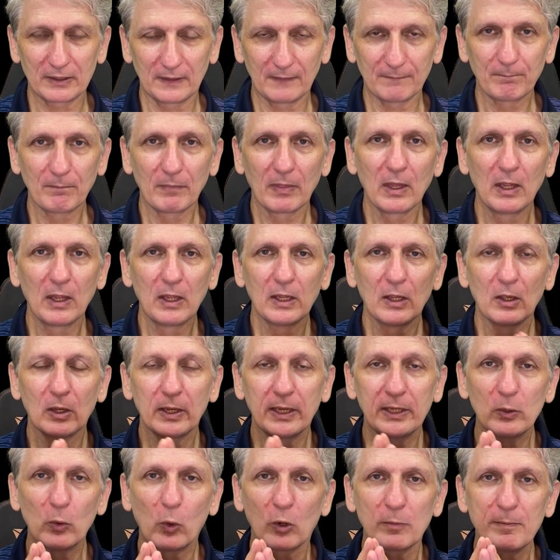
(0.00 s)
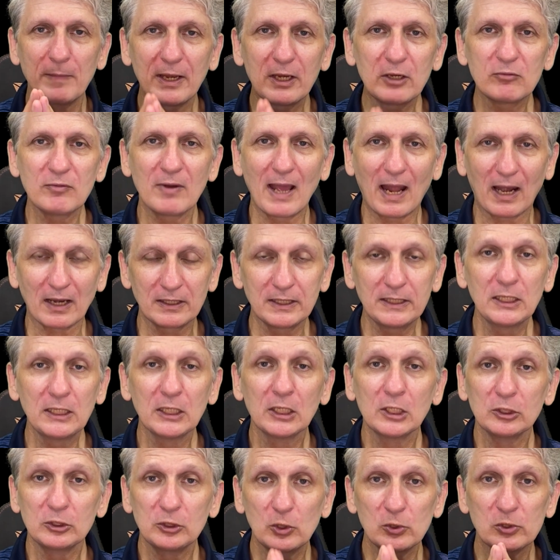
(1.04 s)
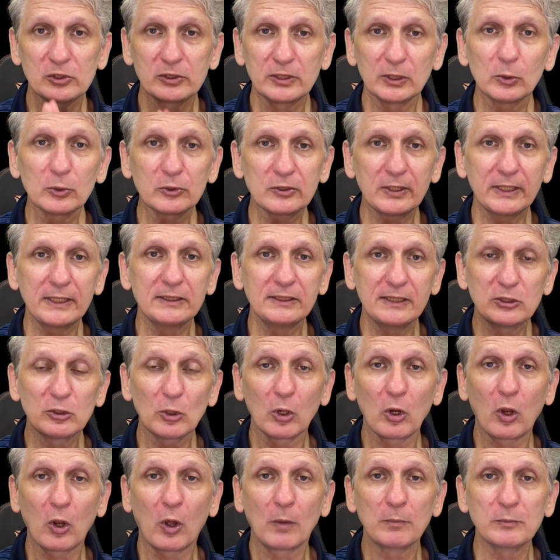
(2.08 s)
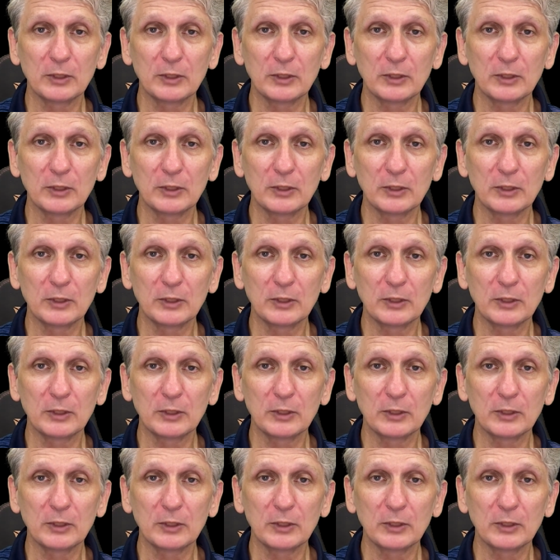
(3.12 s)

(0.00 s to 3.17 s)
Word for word: In augmented reality, you still see digital objects,